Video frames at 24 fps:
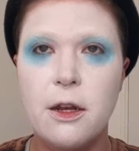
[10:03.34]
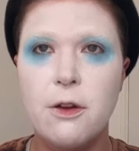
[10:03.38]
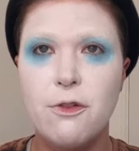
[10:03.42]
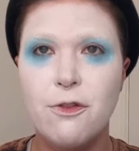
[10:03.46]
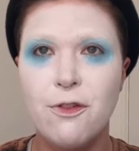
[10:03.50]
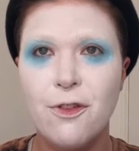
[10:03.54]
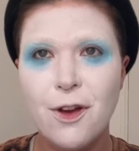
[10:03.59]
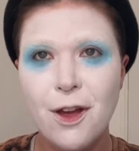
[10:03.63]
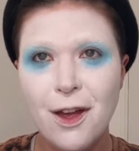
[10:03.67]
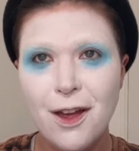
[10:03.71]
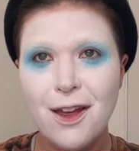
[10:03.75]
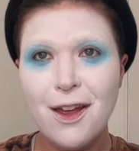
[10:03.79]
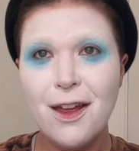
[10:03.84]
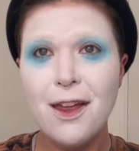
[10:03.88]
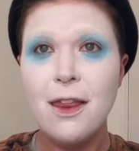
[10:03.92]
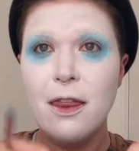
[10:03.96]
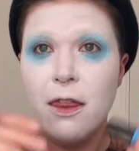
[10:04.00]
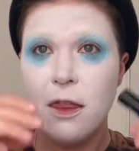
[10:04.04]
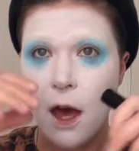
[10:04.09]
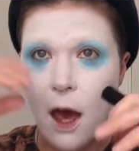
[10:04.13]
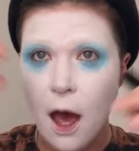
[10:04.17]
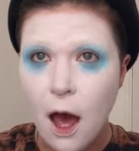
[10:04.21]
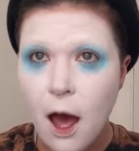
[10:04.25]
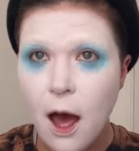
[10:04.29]
of
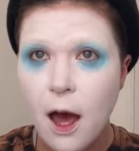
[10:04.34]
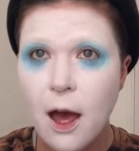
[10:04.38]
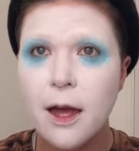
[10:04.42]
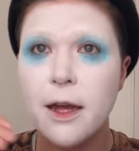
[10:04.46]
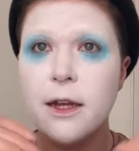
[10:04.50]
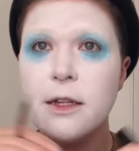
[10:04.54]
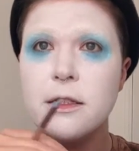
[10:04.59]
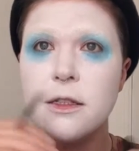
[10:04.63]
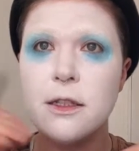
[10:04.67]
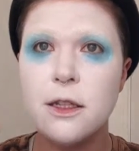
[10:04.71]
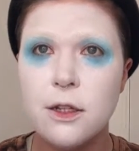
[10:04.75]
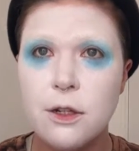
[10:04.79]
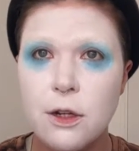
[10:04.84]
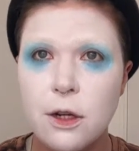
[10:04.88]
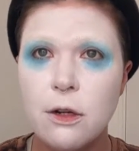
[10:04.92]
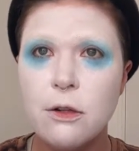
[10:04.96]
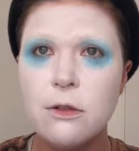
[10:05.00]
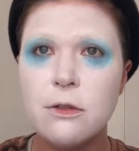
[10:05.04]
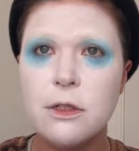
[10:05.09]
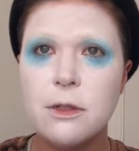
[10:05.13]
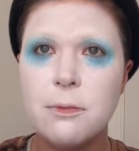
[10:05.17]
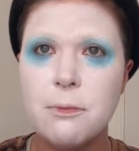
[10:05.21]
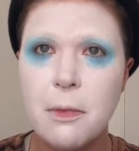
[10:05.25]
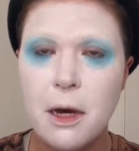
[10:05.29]
the eyes, the
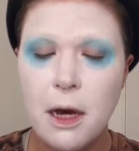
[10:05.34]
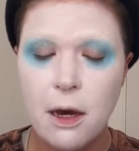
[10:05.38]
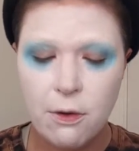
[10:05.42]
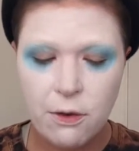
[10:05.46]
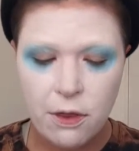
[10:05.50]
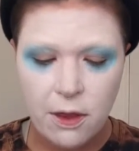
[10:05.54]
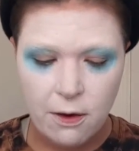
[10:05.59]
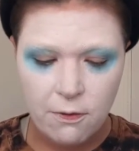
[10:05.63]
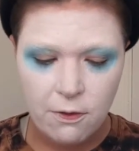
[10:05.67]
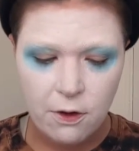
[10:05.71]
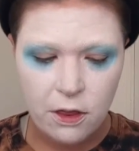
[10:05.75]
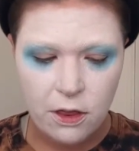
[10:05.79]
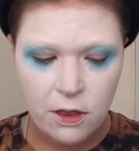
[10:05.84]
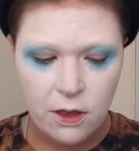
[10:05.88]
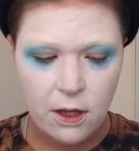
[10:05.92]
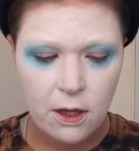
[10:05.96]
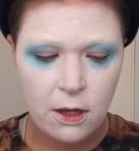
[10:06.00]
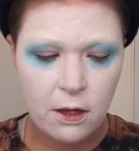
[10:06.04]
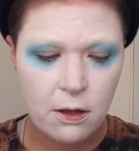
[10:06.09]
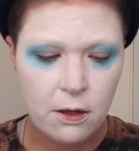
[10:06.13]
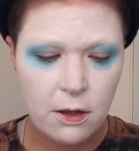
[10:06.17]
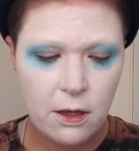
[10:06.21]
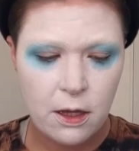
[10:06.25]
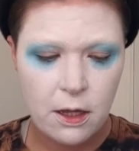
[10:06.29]
nose, the mouth,
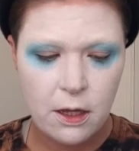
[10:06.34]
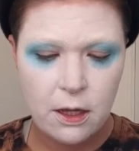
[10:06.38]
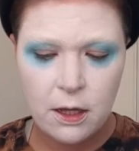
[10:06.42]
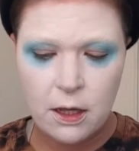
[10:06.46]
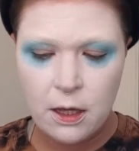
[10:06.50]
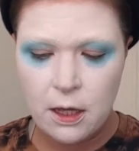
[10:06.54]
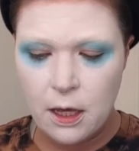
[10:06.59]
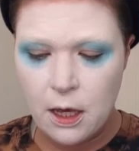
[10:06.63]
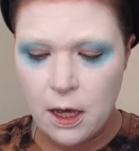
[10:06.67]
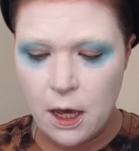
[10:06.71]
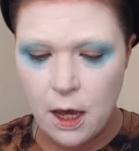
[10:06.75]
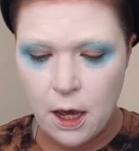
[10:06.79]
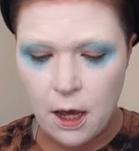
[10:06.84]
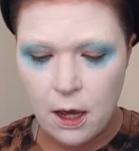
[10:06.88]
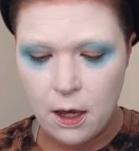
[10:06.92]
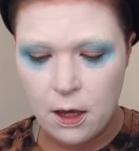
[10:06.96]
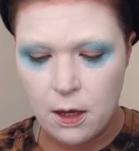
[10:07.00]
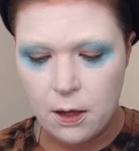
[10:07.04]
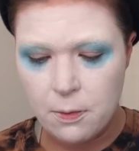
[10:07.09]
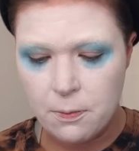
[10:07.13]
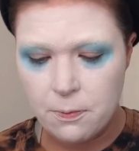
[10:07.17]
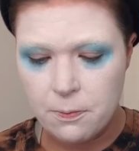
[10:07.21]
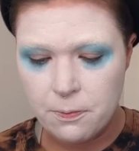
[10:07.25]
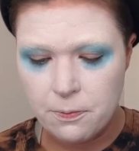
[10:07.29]
everything
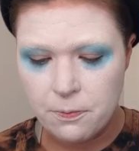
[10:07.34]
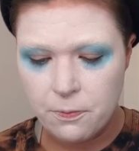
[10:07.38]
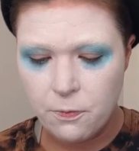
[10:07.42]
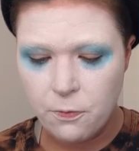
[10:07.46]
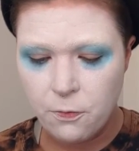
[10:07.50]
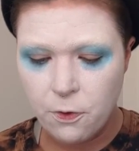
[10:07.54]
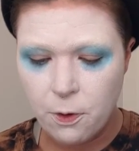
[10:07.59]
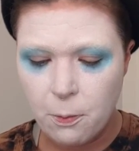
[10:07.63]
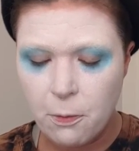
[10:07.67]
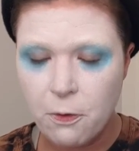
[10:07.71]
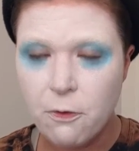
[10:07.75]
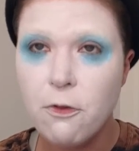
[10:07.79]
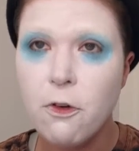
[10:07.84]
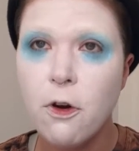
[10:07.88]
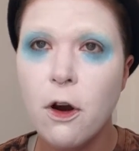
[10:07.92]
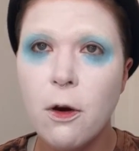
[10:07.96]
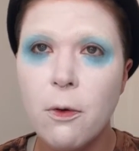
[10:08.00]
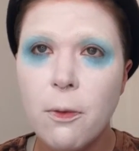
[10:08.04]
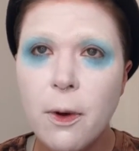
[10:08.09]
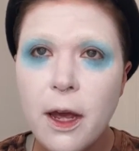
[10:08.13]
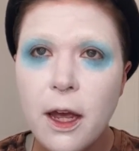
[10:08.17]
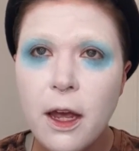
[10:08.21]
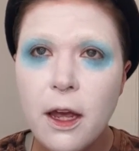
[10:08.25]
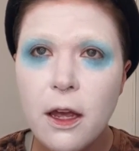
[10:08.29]
from far
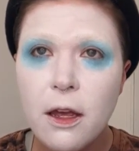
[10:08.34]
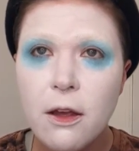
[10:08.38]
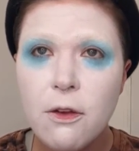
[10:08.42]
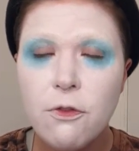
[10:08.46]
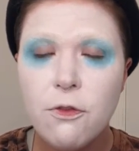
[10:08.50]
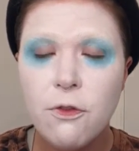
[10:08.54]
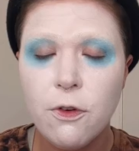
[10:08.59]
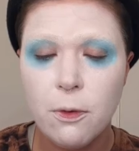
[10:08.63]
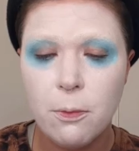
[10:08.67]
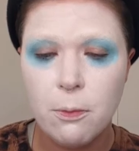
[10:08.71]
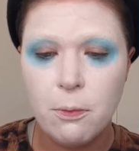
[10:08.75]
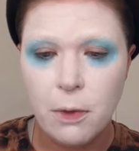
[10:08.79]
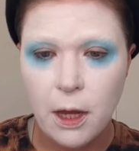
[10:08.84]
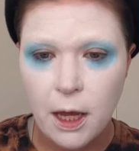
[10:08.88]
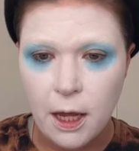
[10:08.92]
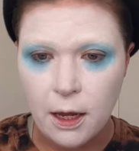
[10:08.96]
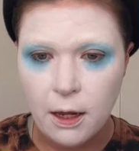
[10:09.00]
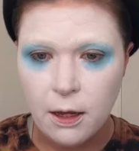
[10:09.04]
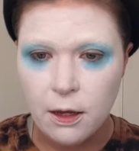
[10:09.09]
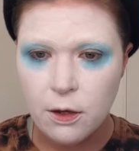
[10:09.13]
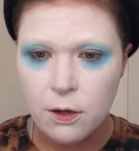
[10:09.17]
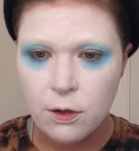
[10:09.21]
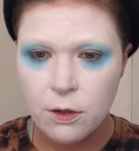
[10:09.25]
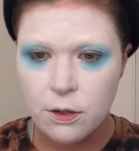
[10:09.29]
away, from
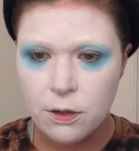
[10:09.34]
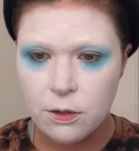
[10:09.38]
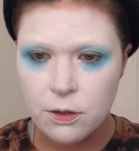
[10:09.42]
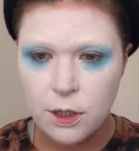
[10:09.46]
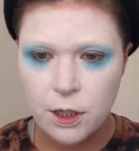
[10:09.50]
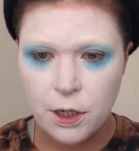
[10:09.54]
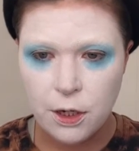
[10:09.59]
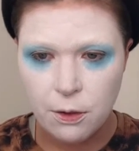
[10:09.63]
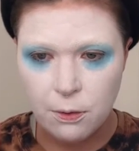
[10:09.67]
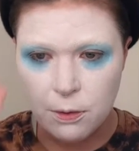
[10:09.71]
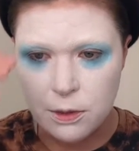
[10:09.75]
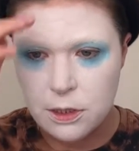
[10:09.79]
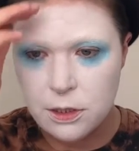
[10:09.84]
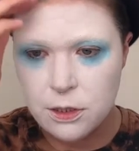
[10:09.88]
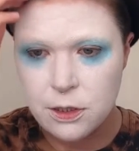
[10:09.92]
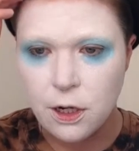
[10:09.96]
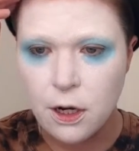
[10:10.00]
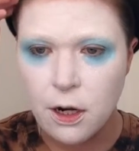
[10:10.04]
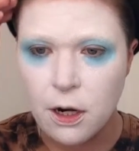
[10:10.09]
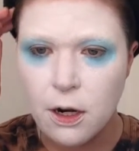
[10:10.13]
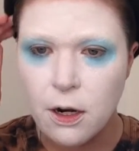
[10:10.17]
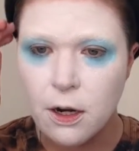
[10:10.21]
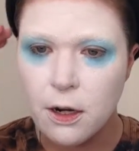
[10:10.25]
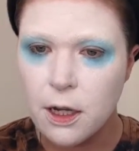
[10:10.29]
like, you know, it's
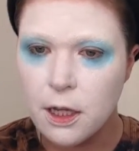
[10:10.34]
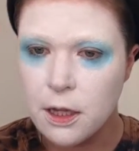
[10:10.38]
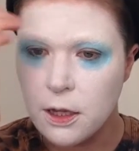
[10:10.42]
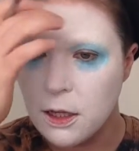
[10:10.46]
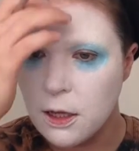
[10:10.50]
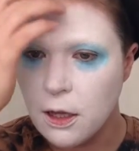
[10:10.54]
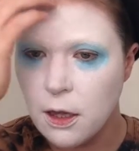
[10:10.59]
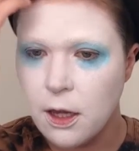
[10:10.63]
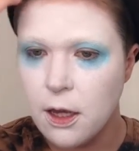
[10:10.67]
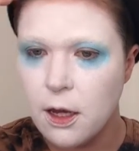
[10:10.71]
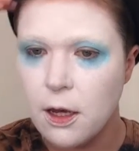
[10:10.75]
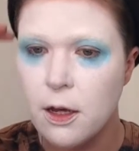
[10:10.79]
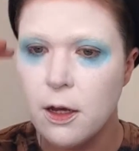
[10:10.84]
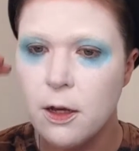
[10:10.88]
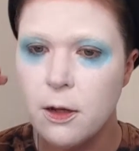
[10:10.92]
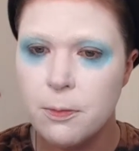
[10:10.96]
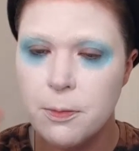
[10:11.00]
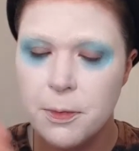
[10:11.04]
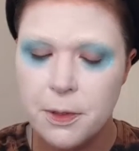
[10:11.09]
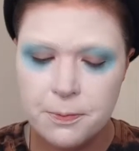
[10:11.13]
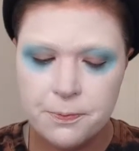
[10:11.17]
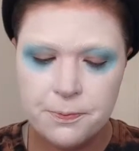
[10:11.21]
dark in the club.